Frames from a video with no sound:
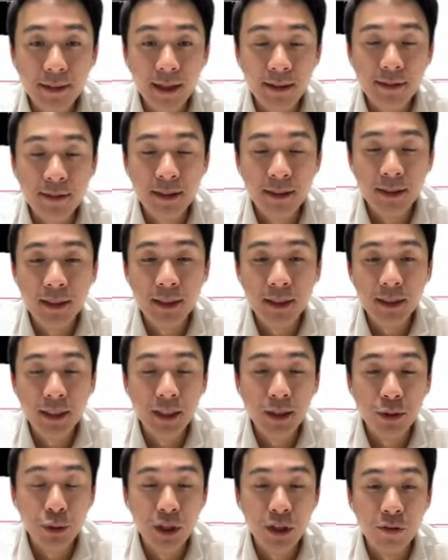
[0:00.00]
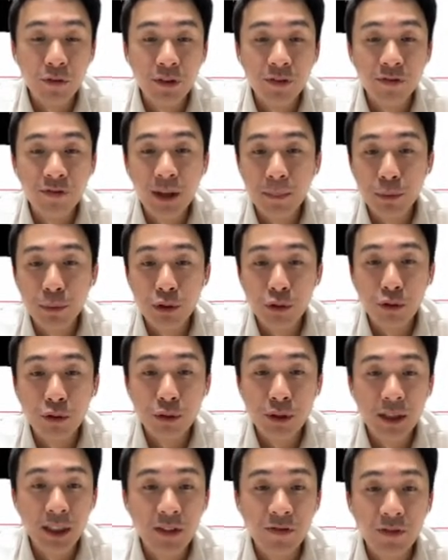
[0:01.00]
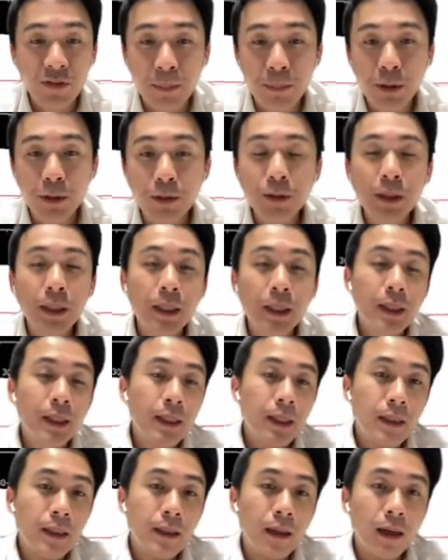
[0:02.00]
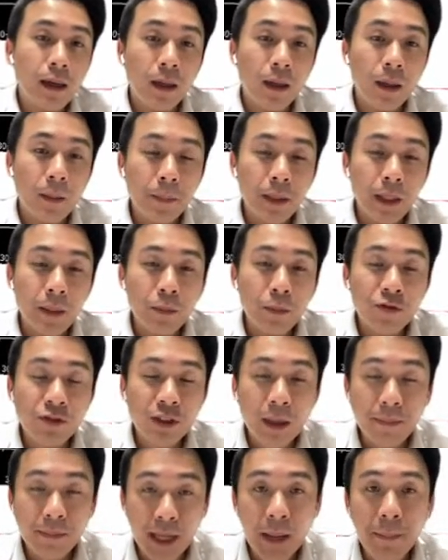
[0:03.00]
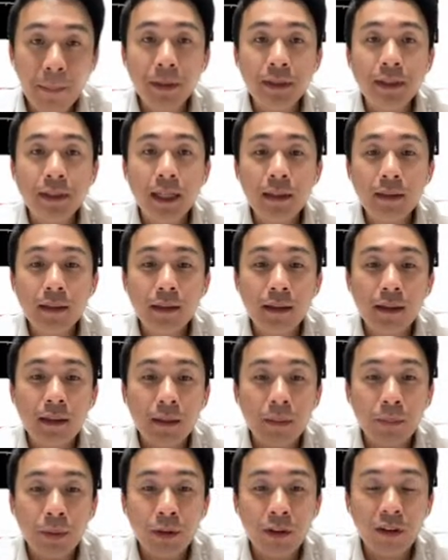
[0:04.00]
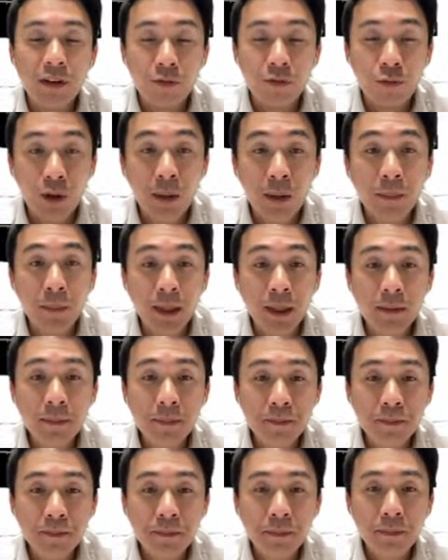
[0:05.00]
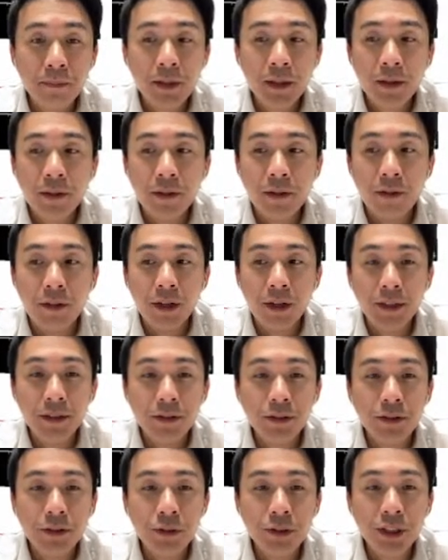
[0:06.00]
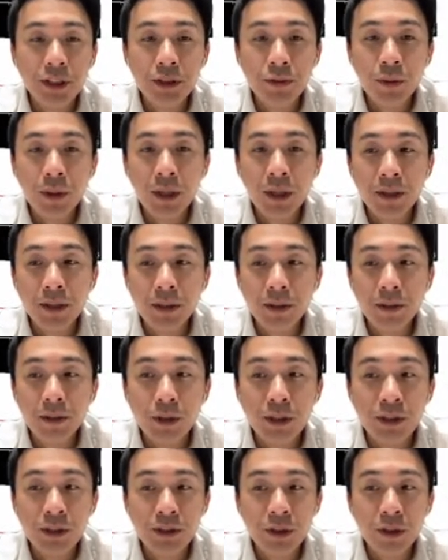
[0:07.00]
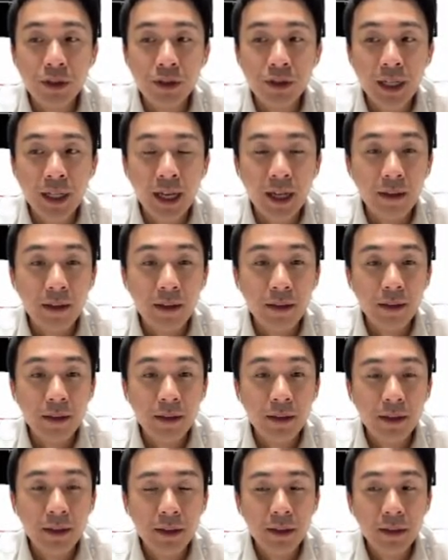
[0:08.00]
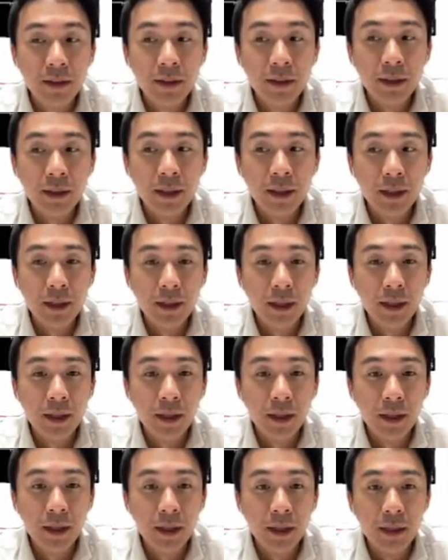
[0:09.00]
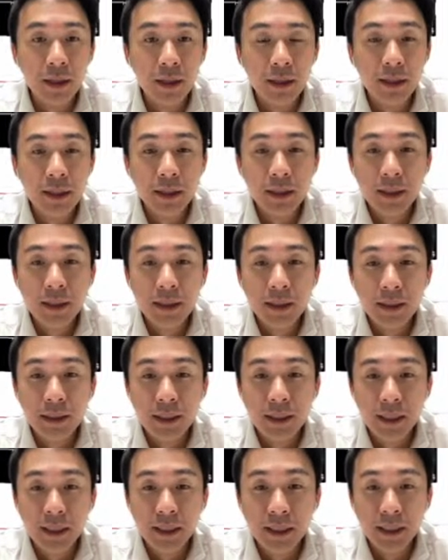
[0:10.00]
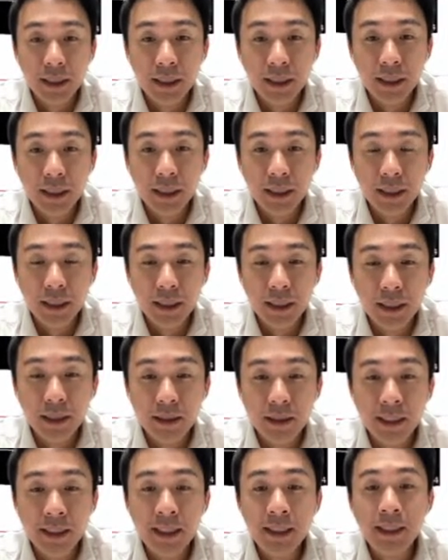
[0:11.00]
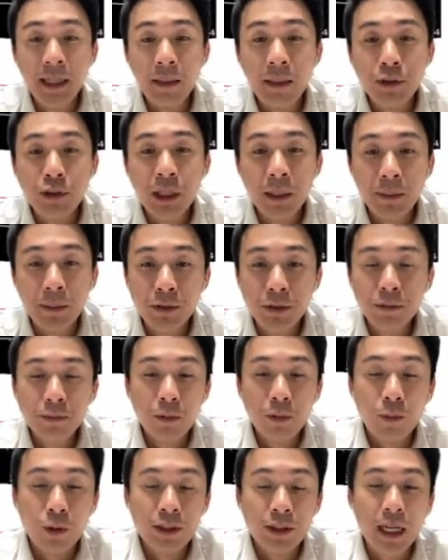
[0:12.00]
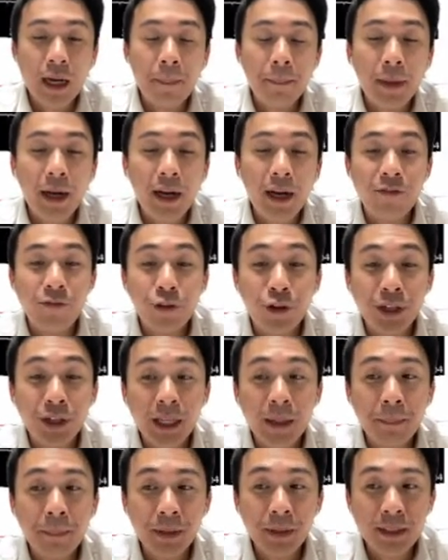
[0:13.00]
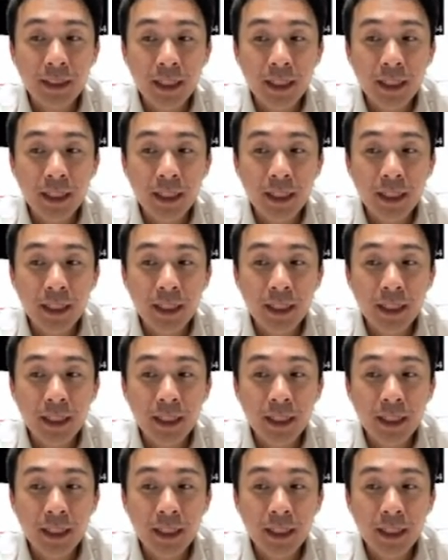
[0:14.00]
last year in 25th Feb to 30th April. Um, it moved up 9% in a period of one month. All right. So this one, we saw that uh, the DDWW was up by 48%